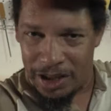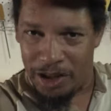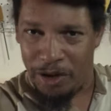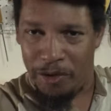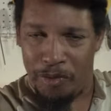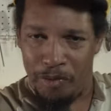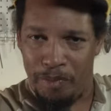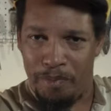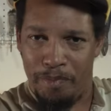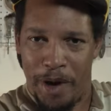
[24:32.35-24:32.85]

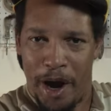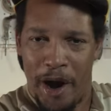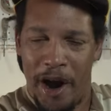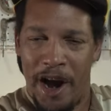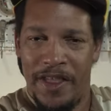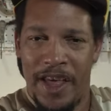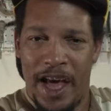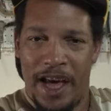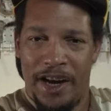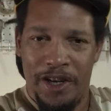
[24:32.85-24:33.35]
to
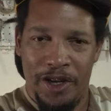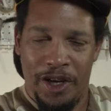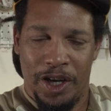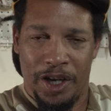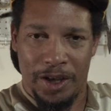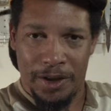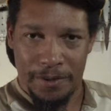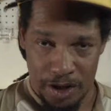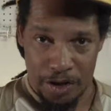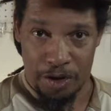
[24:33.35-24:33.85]
bury that
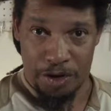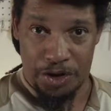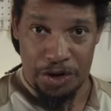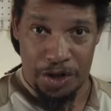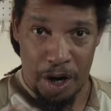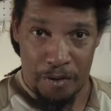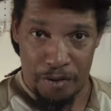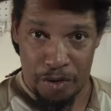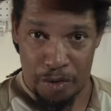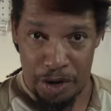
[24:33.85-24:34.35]
hook. There's
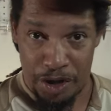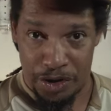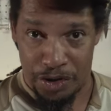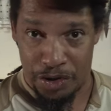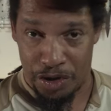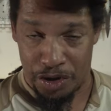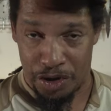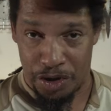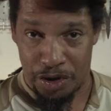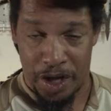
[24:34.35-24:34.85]
several
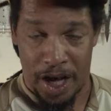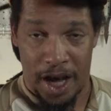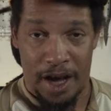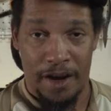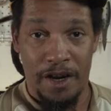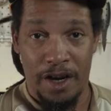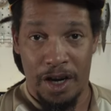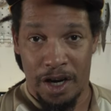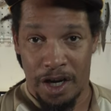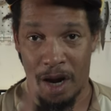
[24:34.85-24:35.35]
reasons you do
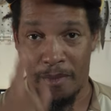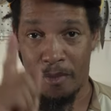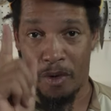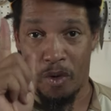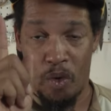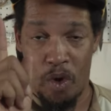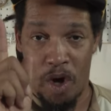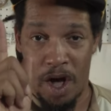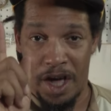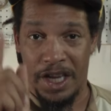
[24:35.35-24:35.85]
that. Number
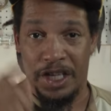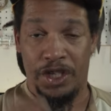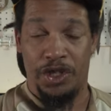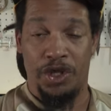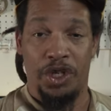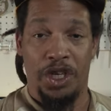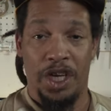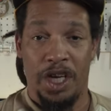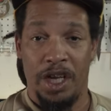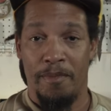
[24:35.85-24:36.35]
one
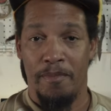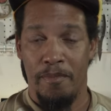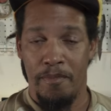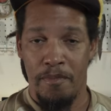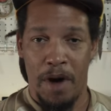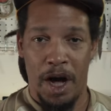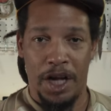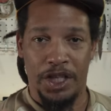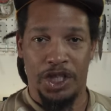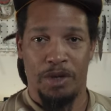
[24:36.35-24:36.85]
is you get
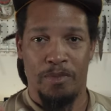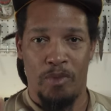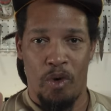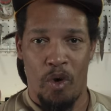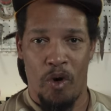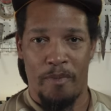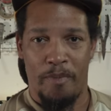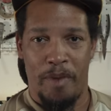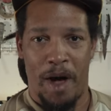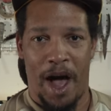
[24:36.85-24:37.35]
much
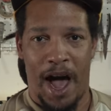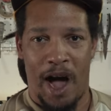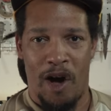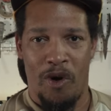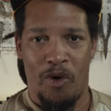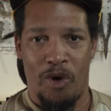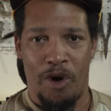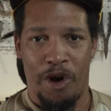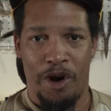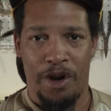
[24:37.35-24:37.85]
more
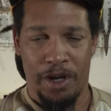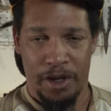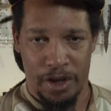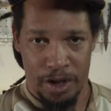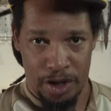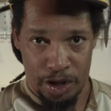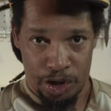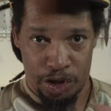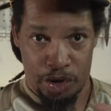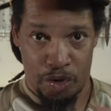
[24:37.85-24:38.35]
power
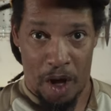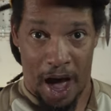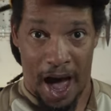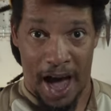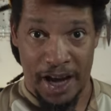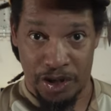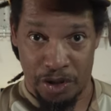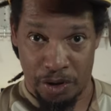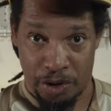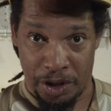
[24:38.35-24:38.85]
to
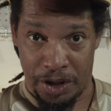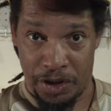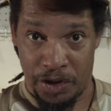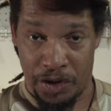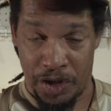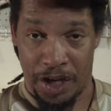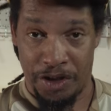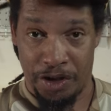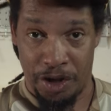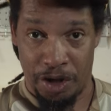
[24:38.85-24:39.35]
actually
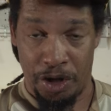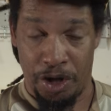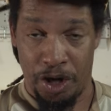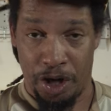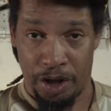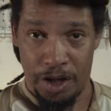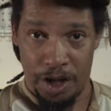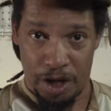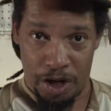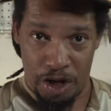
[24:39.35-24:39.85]
set the
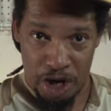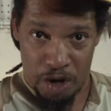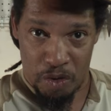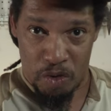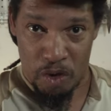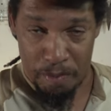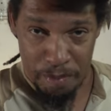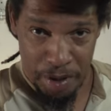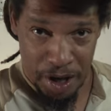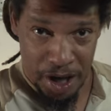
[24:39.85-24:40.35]
hook. The
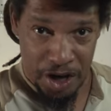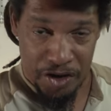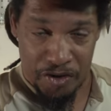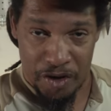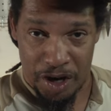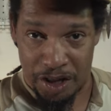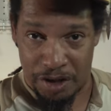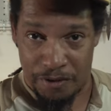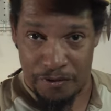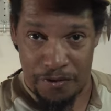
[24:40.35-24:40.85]
hook will
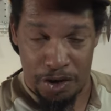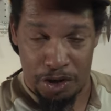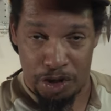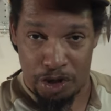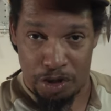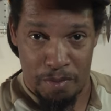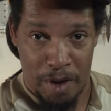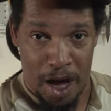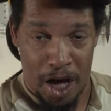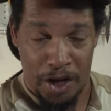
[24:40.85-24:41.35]
penetrate the
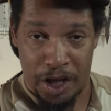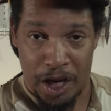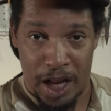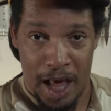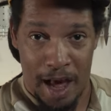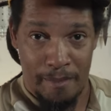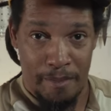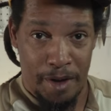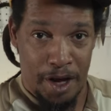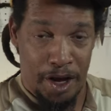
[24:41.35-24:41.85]
fish's mouth a
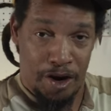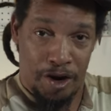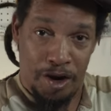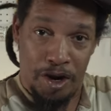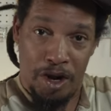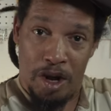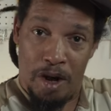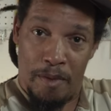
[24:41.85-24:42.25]
lot better